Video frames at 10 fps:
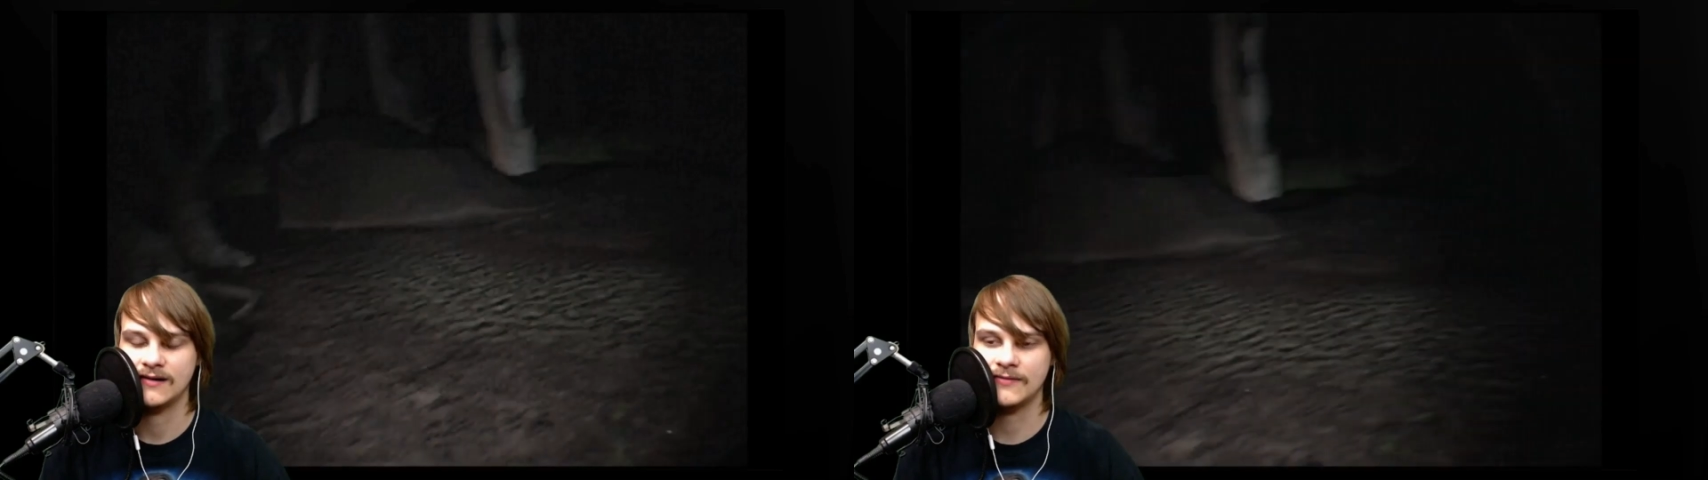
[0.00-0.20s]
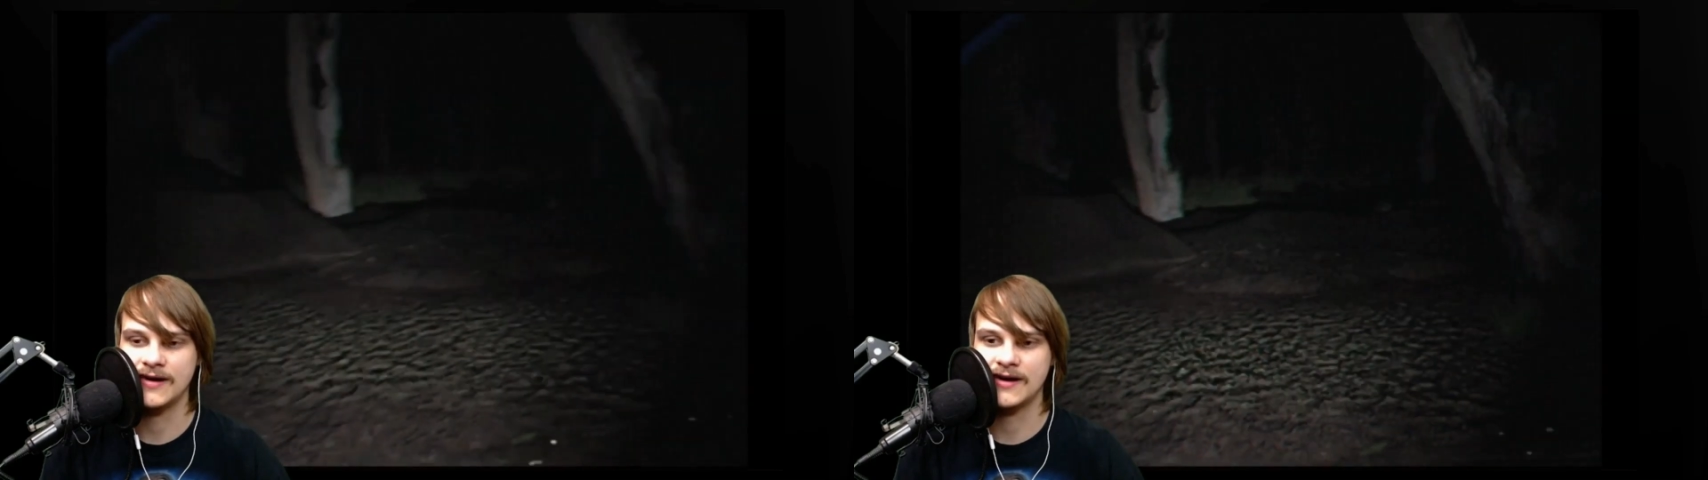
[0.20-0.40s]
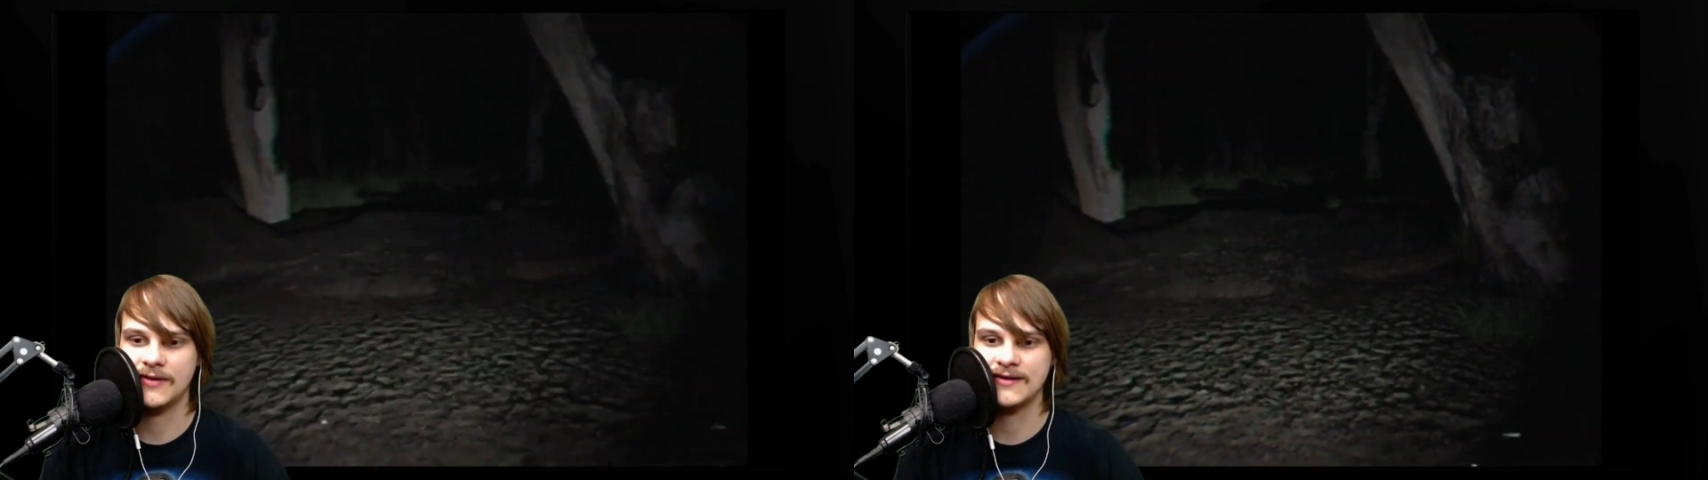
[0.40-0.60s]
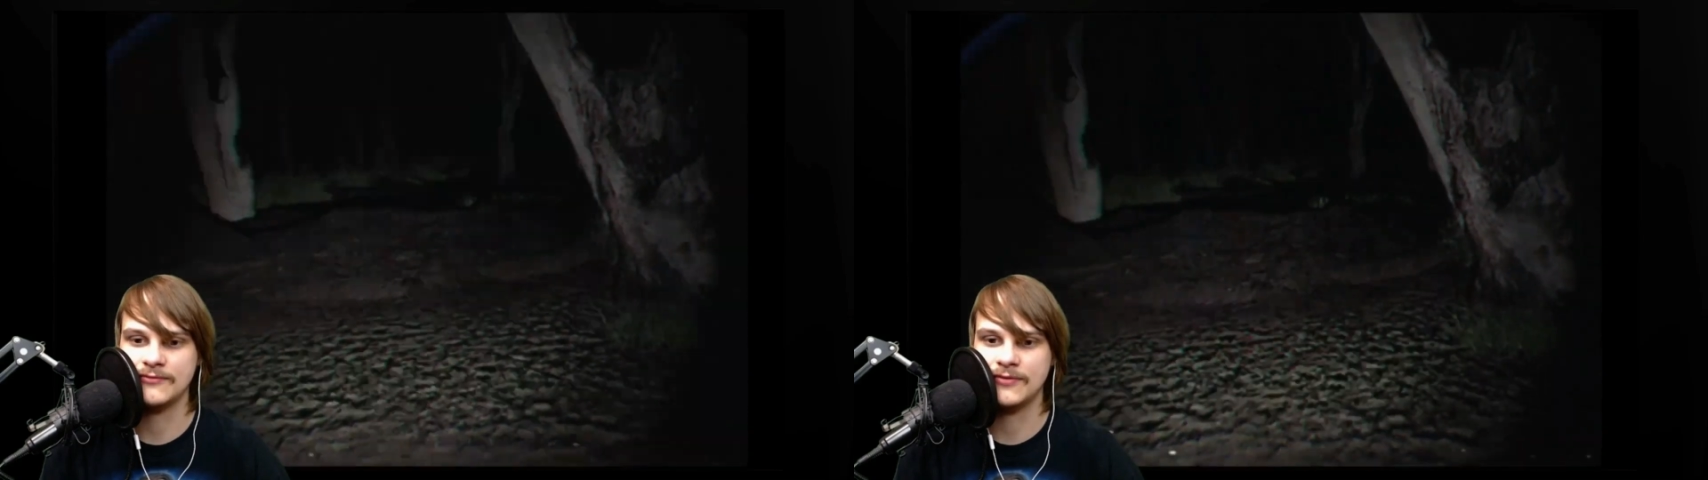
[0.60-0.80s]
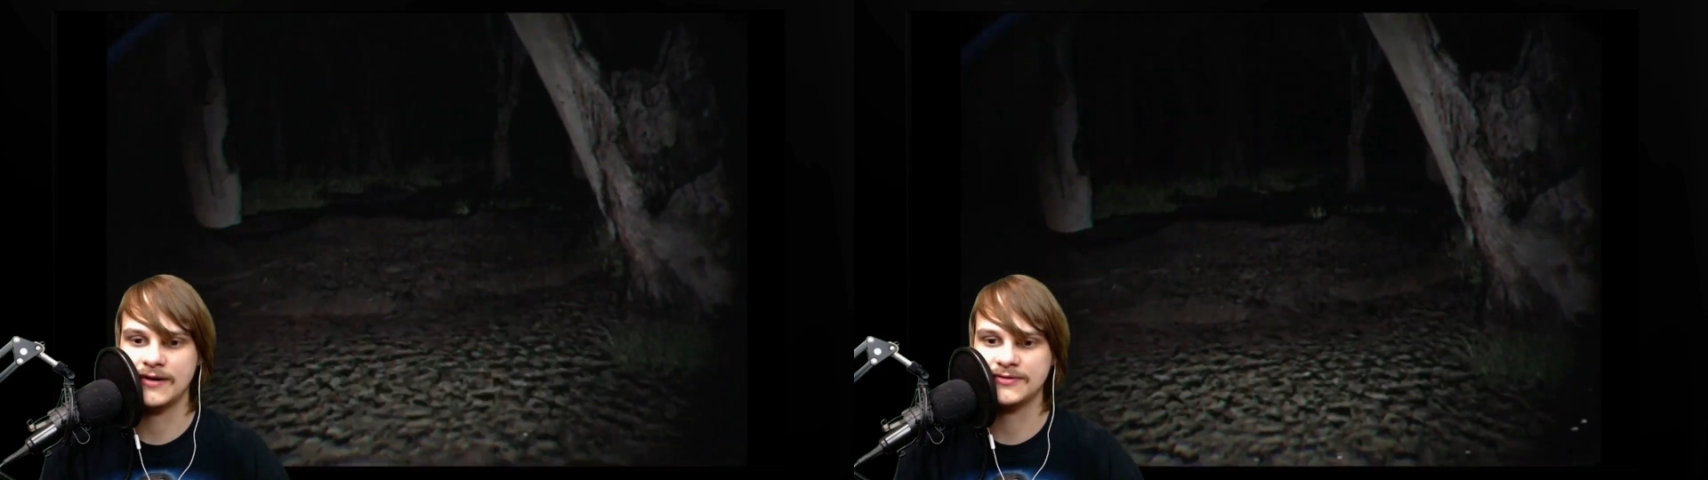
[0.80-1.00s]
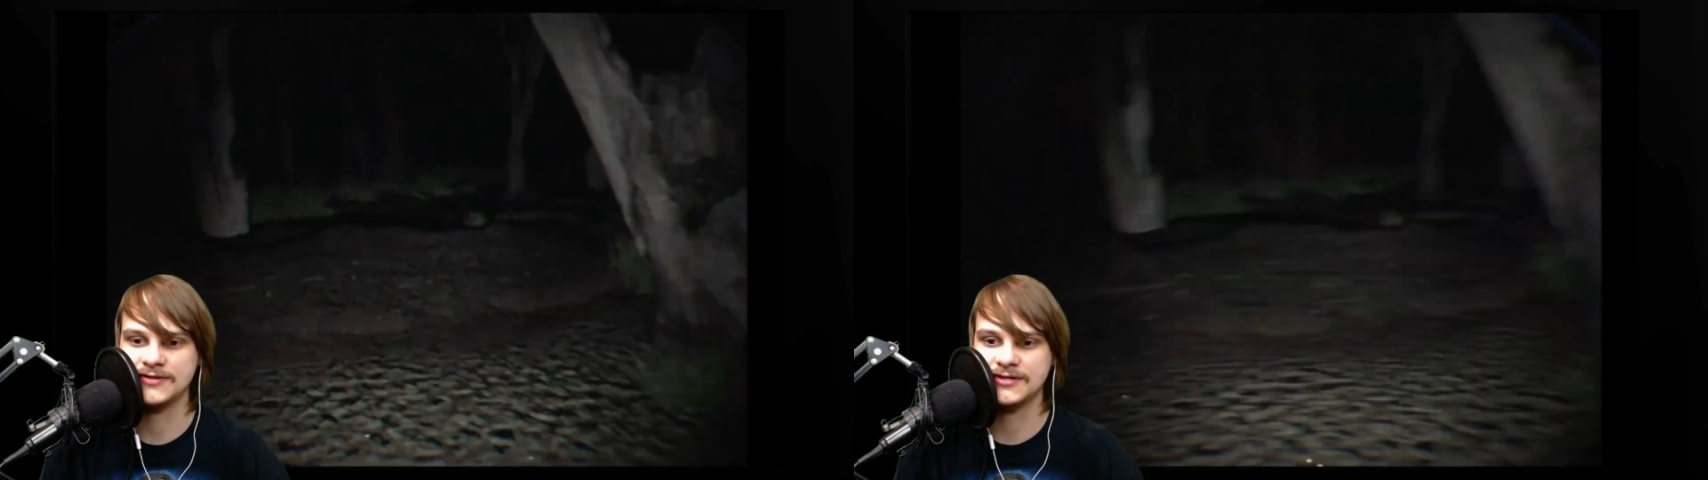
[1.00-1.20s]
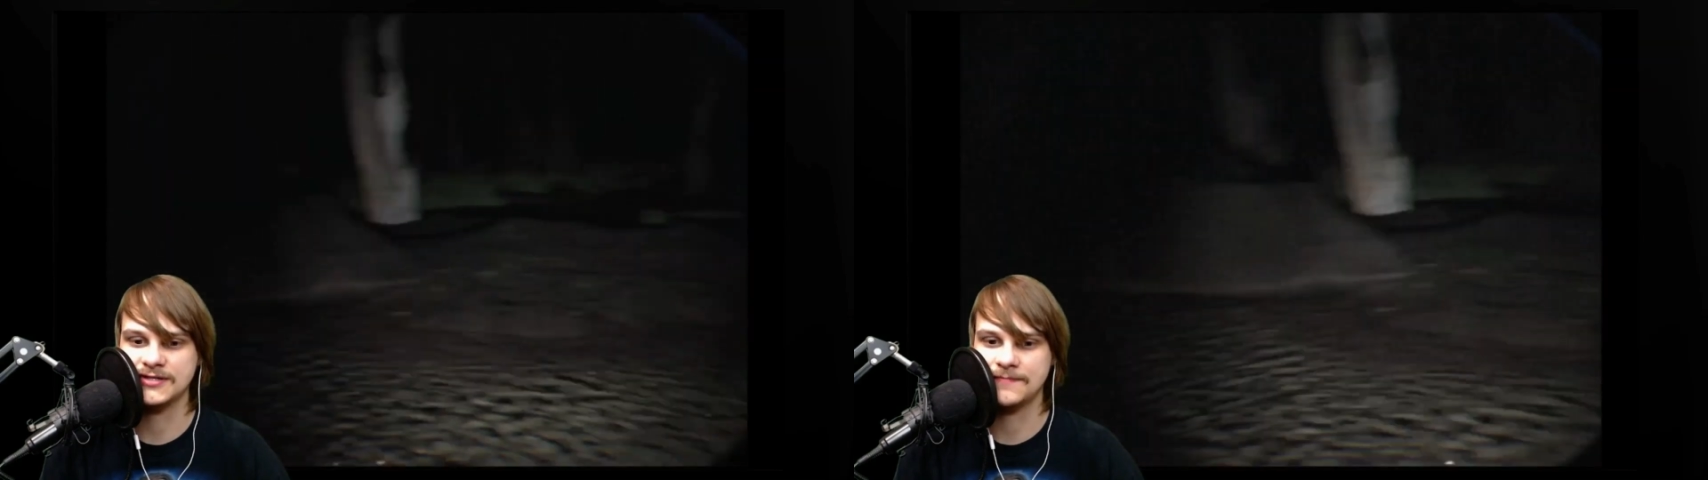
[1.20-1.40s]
Wow, why, why was there just